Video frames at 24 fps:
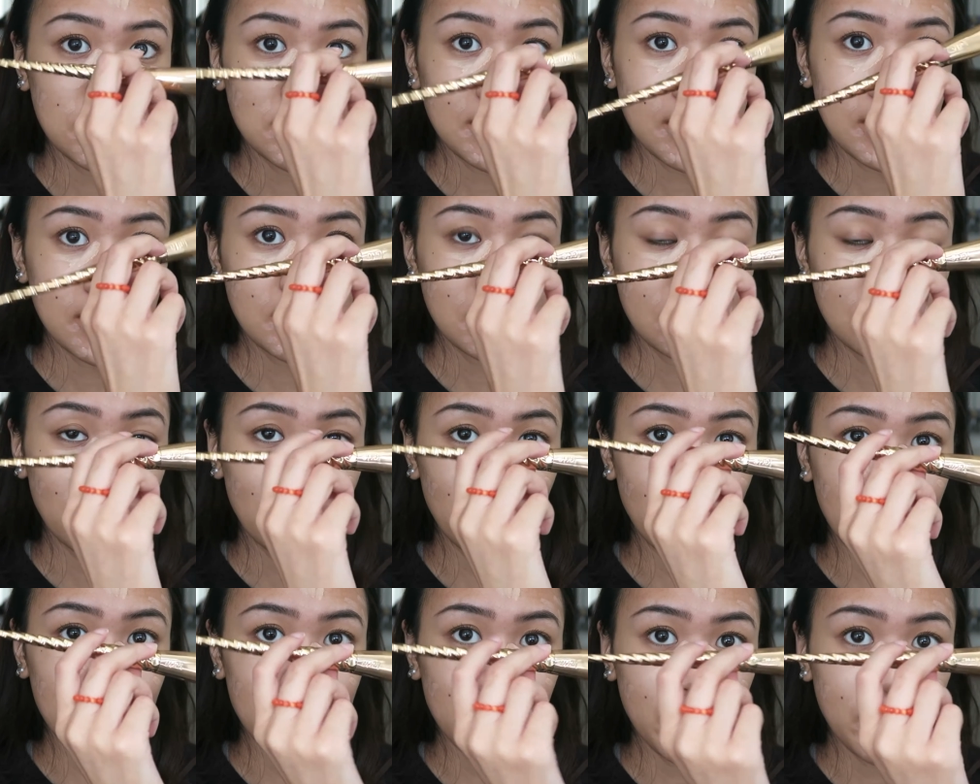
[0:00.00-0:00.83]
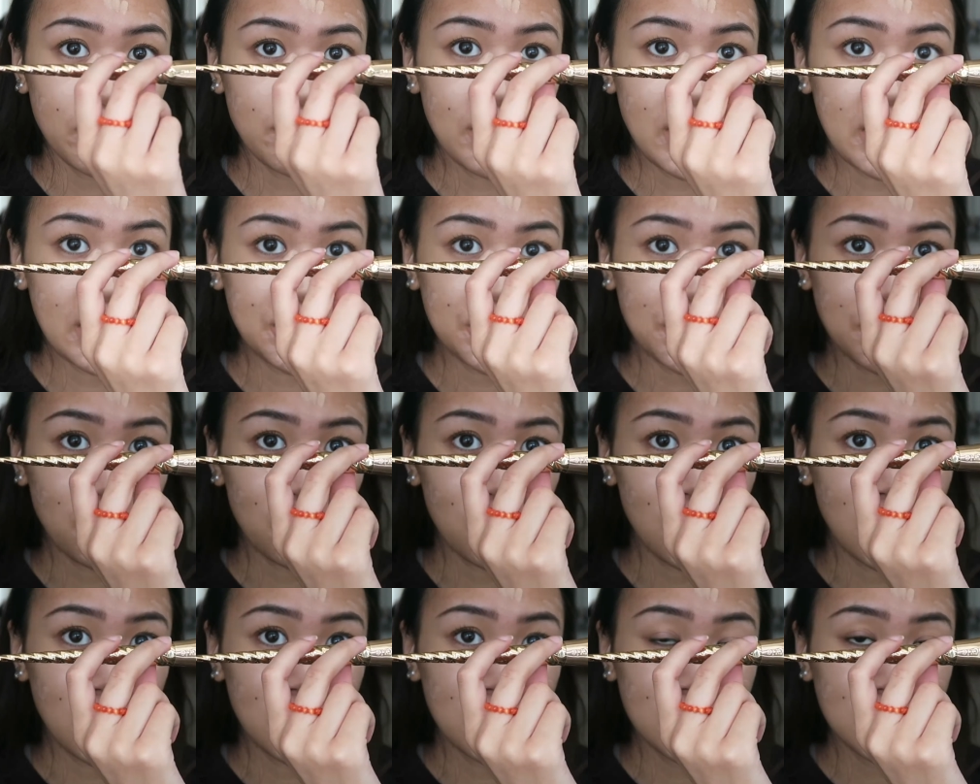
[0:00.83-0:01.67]
It's like from their Magic
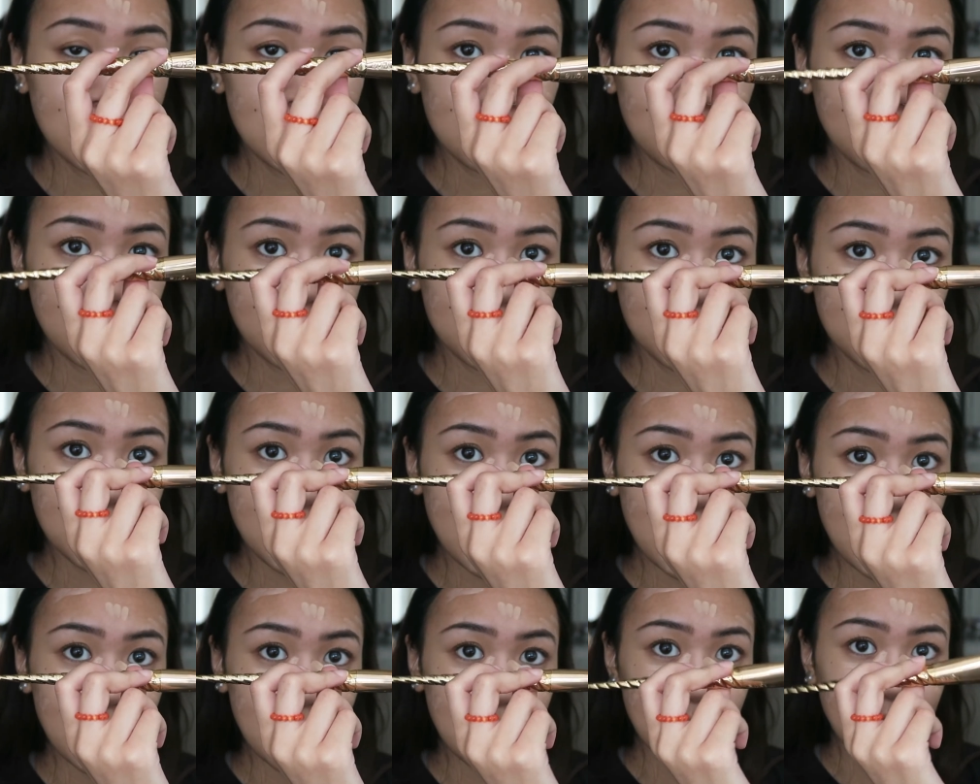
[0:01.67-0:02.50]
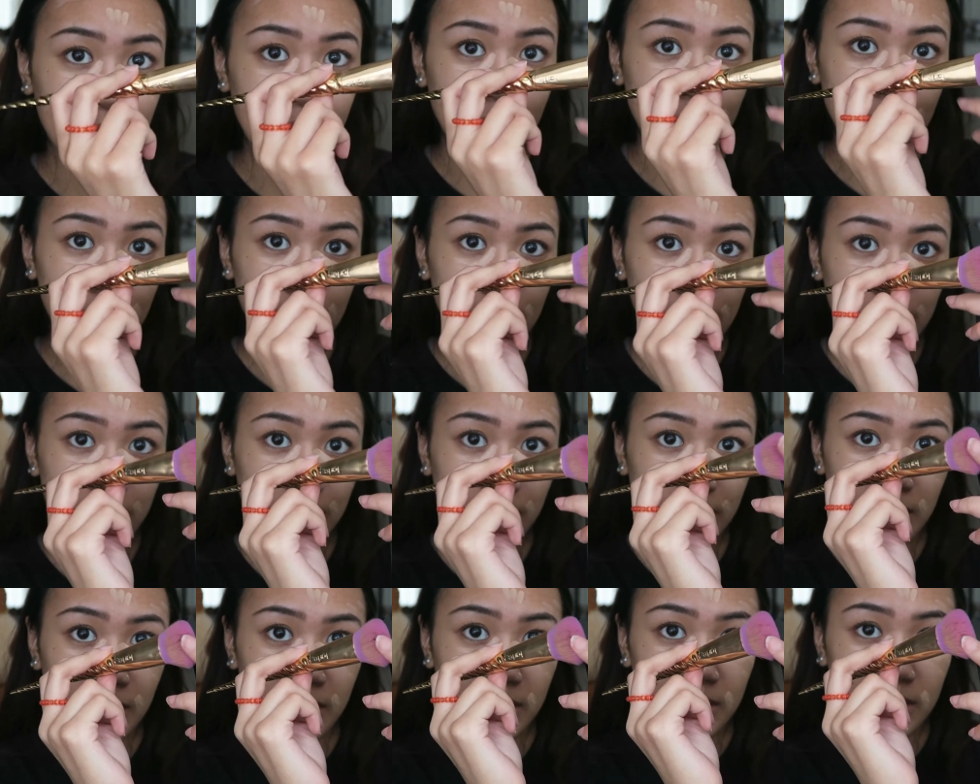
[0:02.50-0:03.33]
Wands brush set, and I love
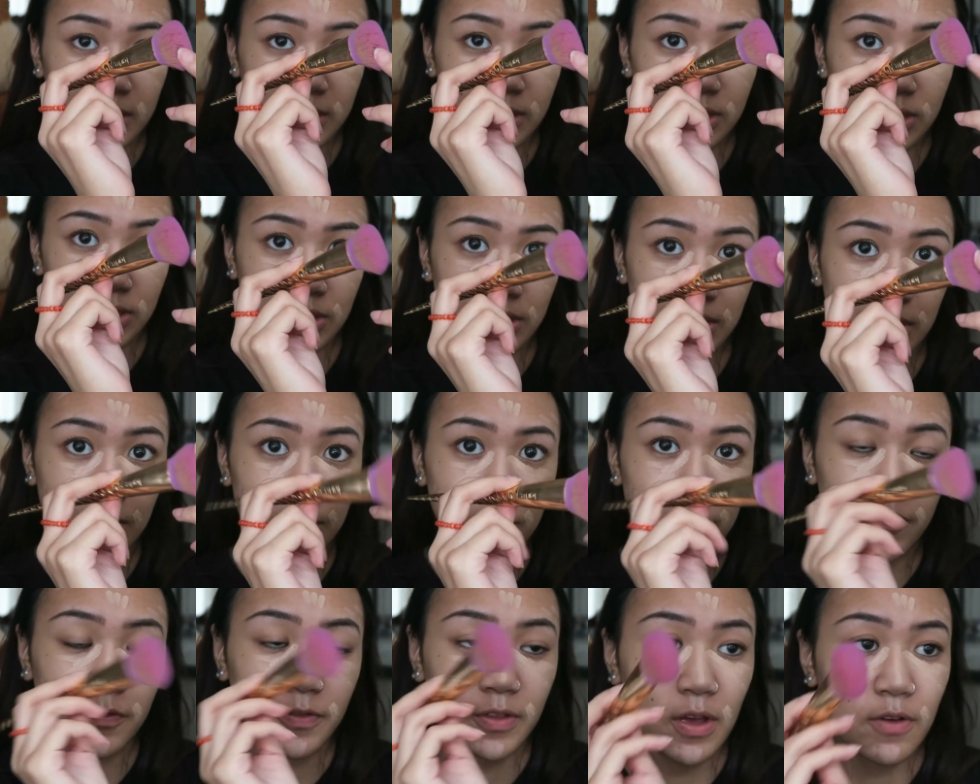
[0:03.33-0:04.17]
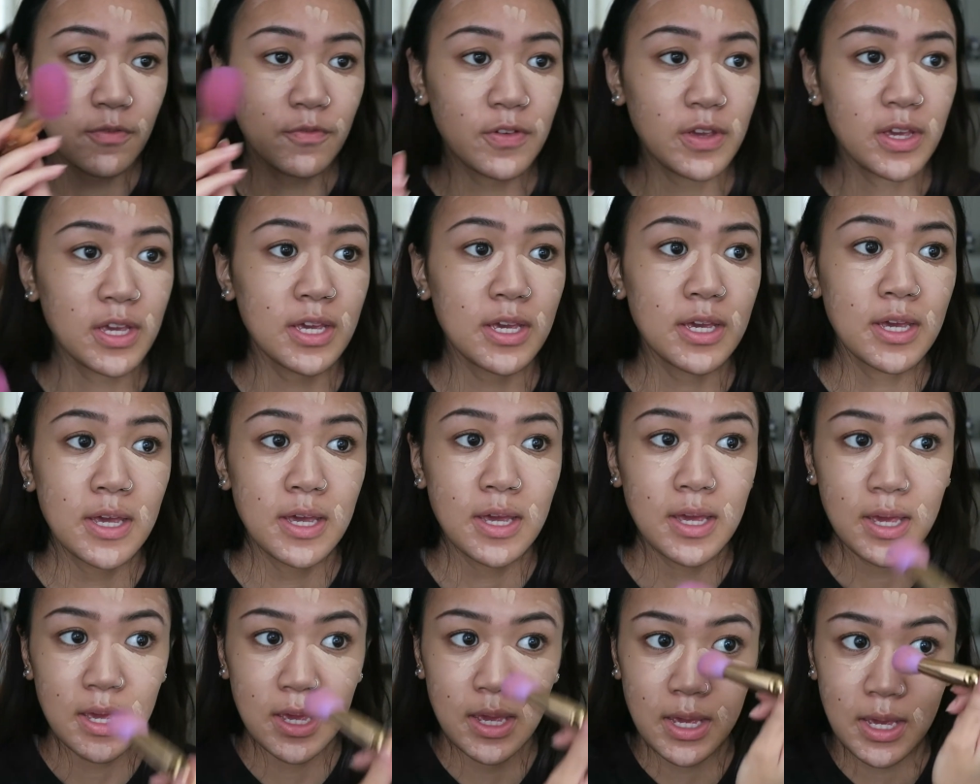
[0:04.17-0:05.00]
using it because it's super fluffy
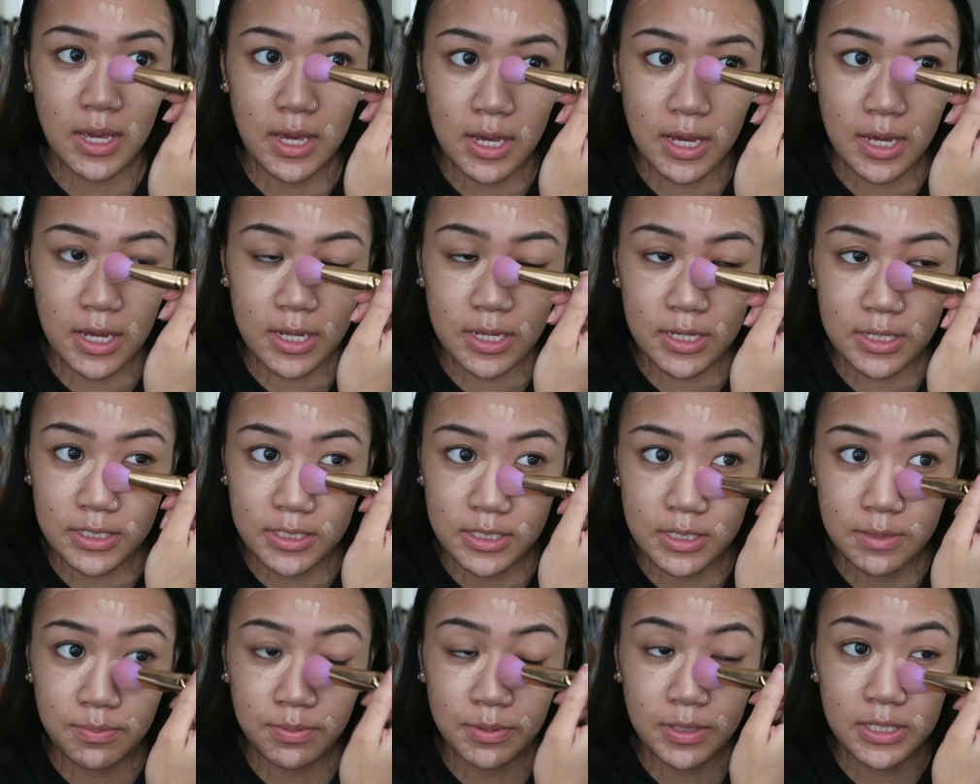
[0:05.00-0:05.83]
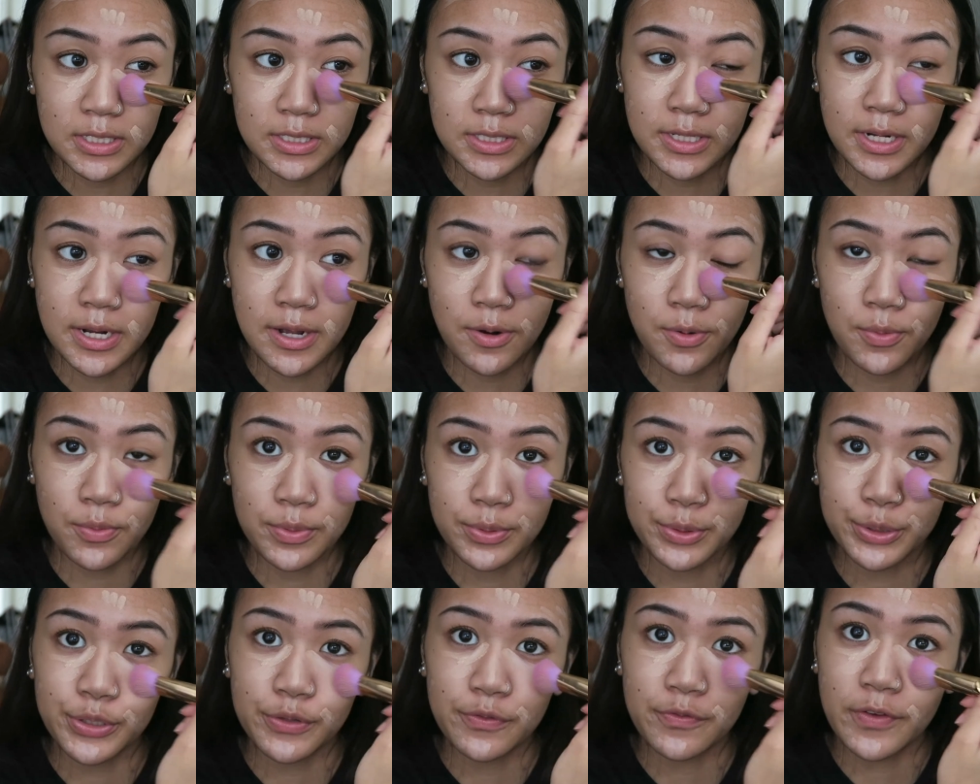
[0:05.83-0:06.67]
and it blends it out
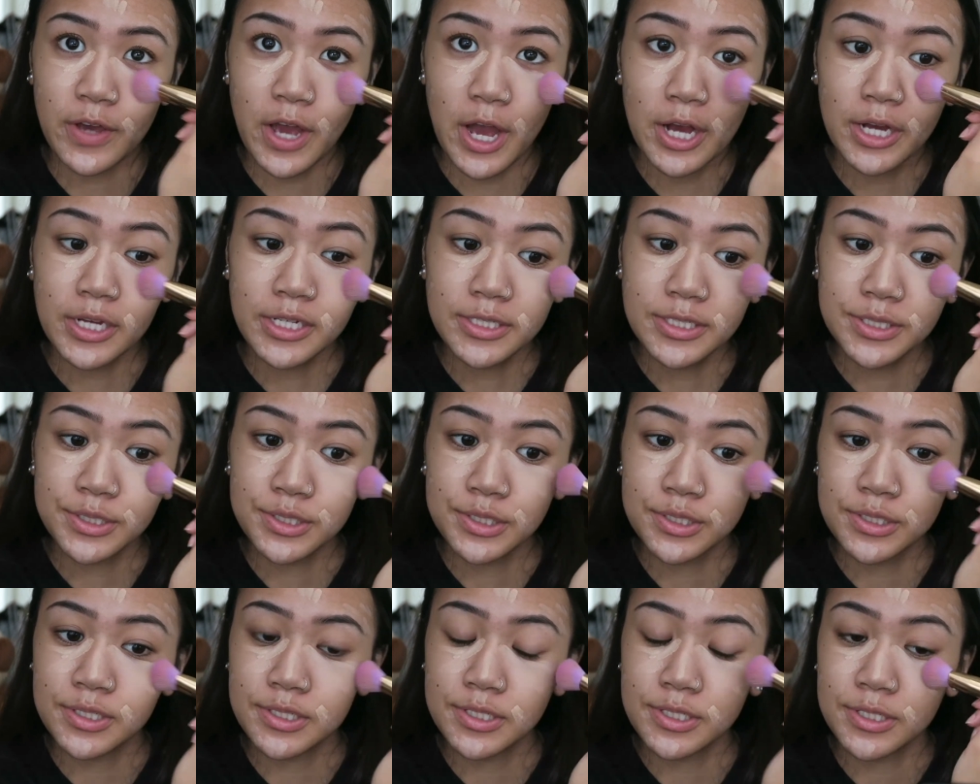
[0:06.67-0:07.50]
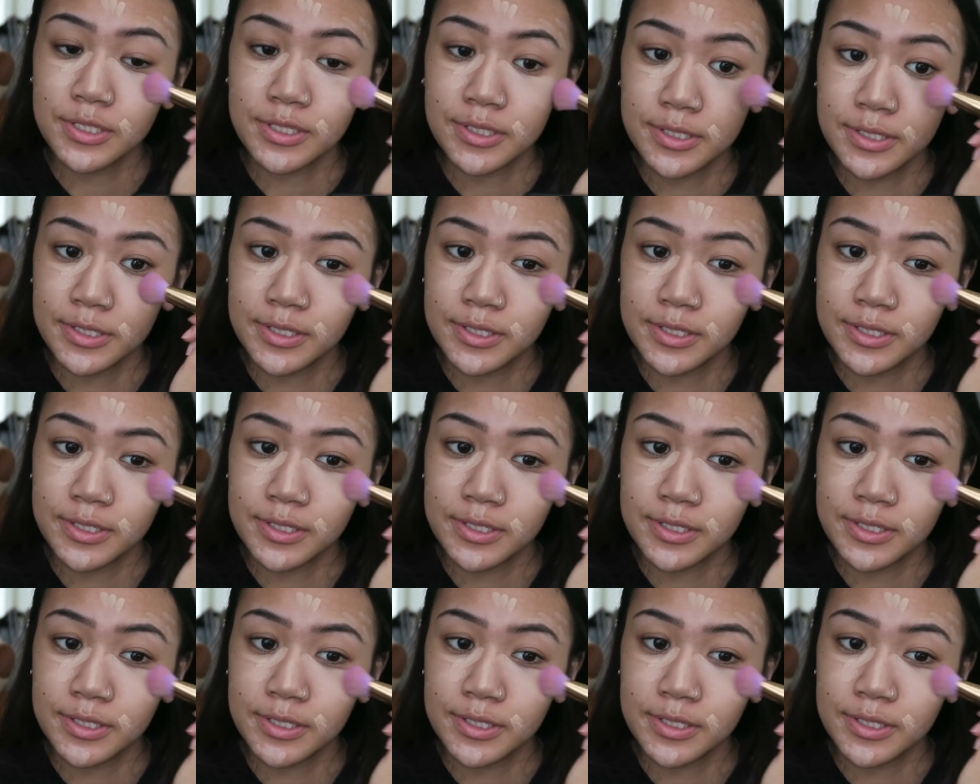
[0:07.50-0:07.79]
really fast.